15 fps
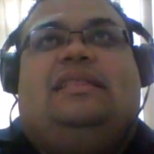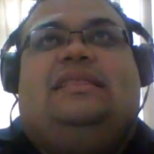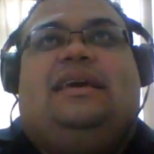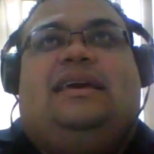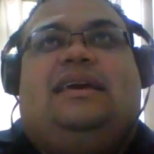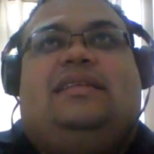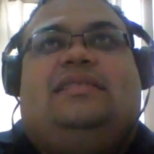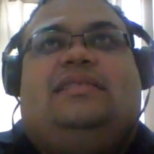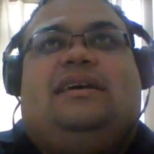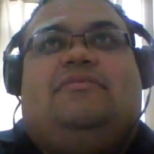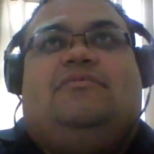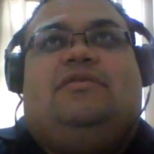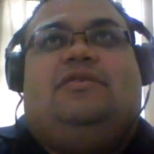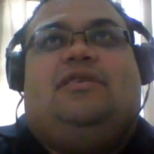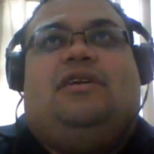They
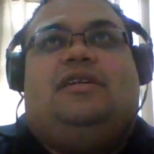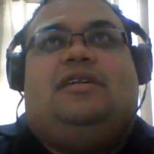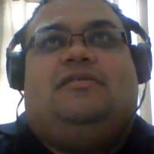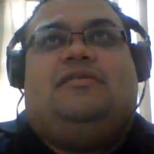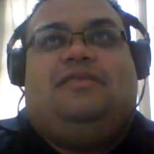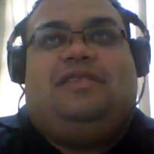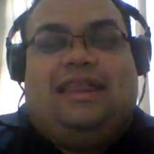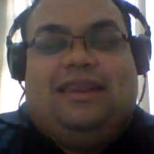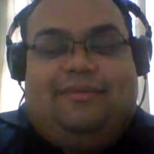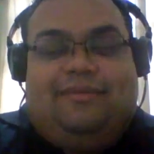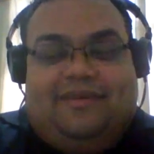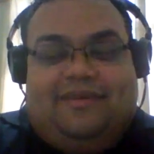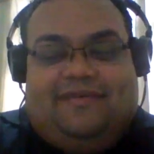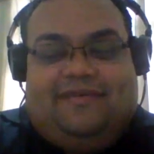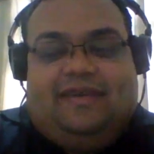were not
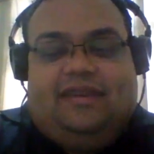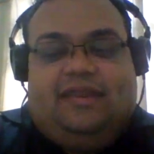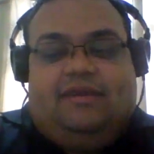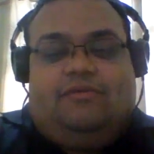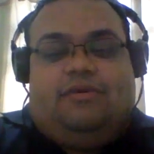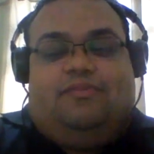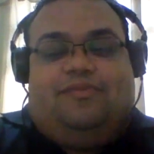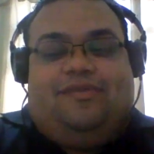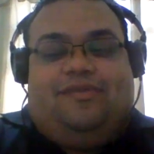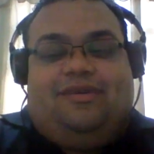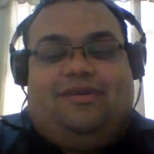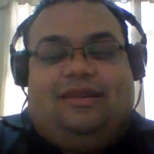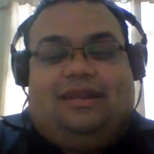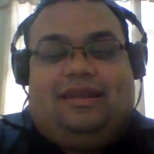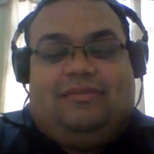unanimous and they were
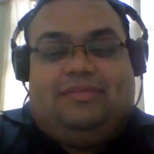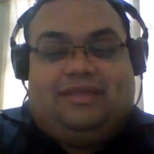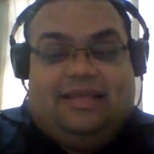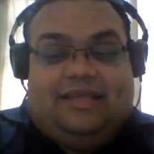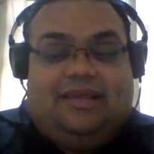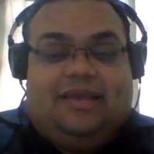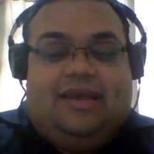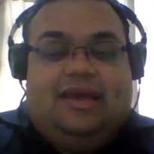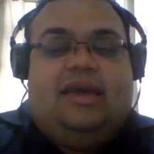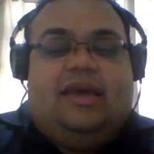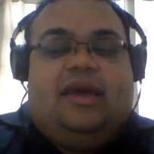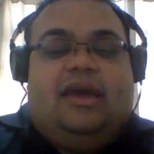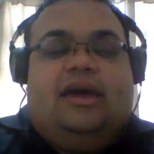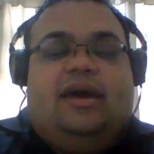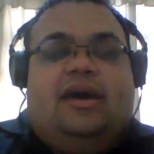pretty limited.
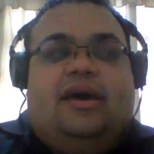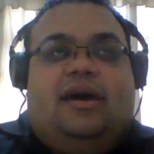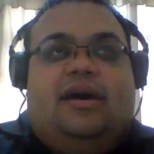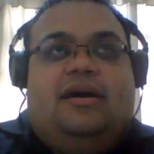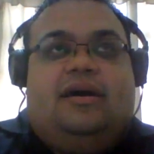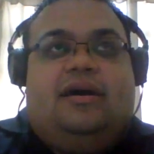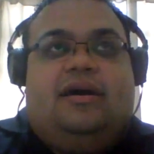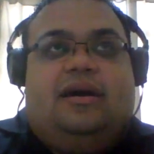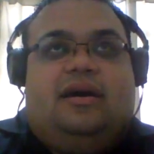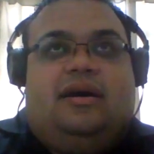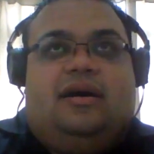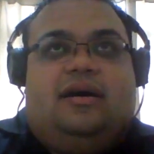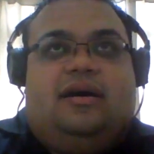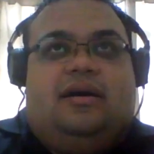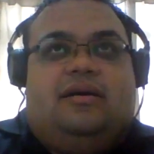Uh,
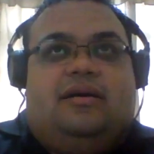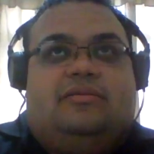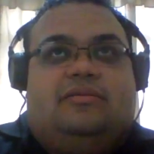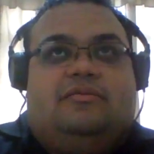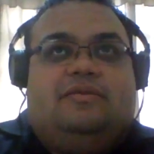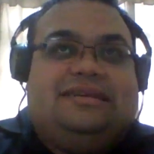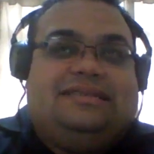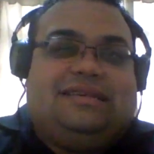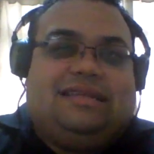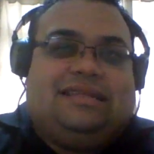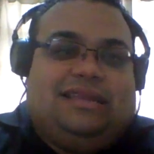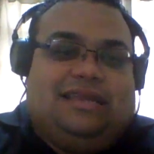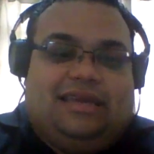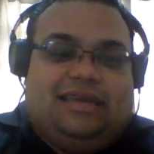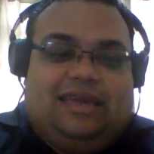uh,
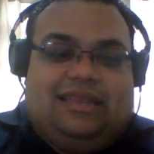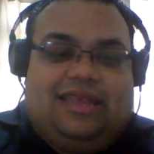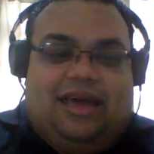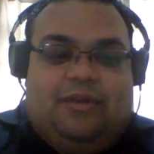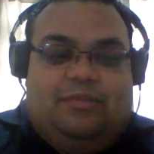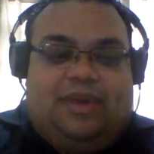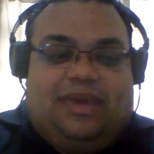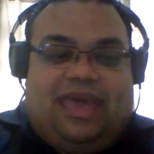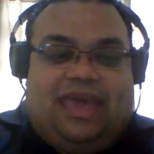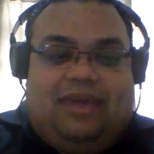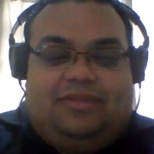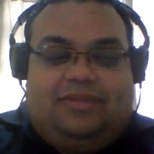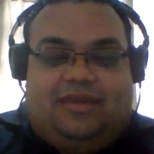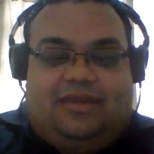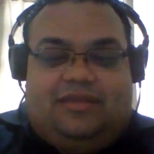Recently, GitHub
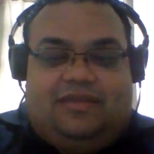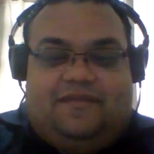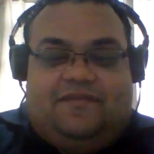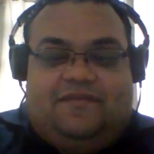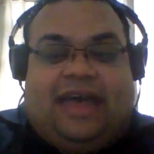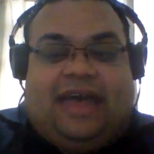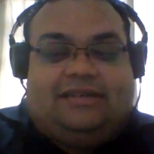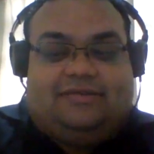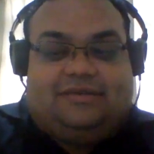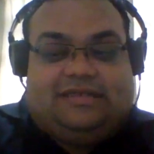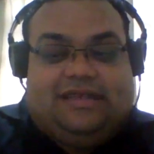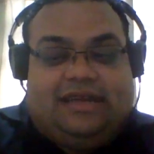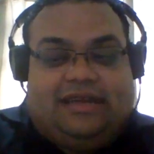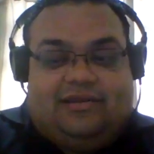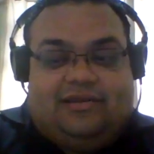became the de facto
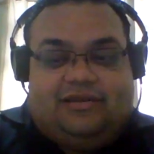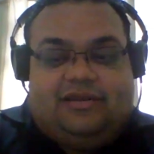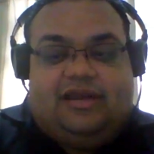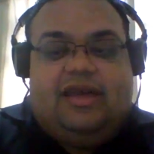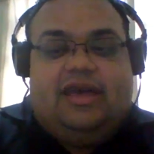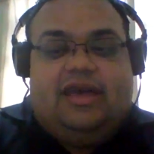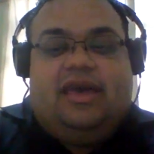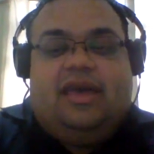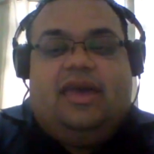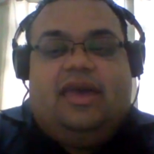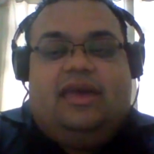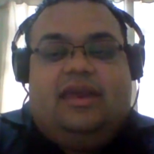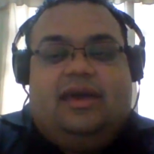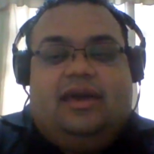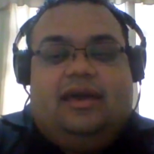standard,
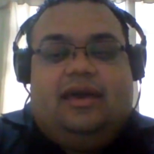and